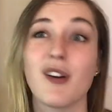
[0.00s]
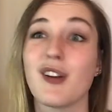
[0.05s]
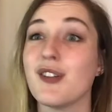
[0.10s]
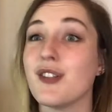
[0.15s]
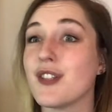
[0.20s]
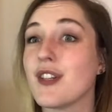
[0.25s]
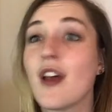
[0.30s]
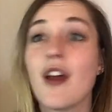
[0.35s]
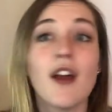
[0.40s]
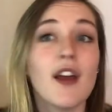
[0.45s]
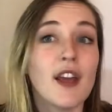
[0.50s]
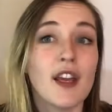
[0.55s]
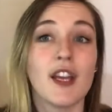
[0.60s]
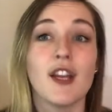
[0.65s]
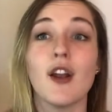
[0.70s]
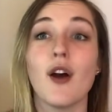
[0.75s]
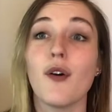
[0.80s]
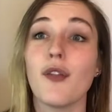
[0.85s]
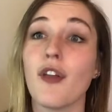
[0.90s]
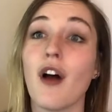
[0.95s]
Because
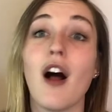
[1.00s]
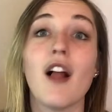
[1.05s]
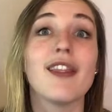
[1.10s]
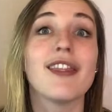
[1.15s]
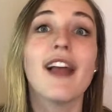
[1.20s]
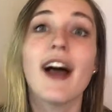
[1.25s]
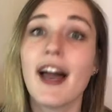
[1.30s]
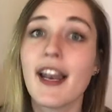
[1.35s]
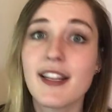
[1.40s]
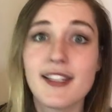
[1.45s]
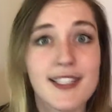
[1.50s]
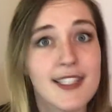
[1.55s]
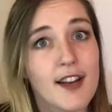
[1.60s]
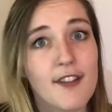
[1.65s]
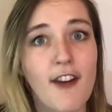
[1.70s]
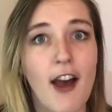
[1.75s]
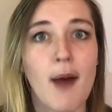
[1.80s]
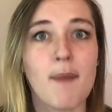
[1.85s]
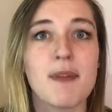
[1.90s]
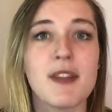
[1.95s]
you know, a lot of stuff
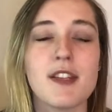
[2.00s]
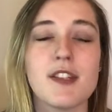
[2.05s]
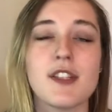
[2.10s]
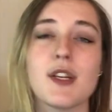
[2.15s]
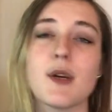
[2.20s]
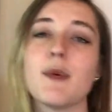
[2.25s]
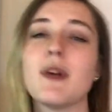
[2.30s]
happened this year.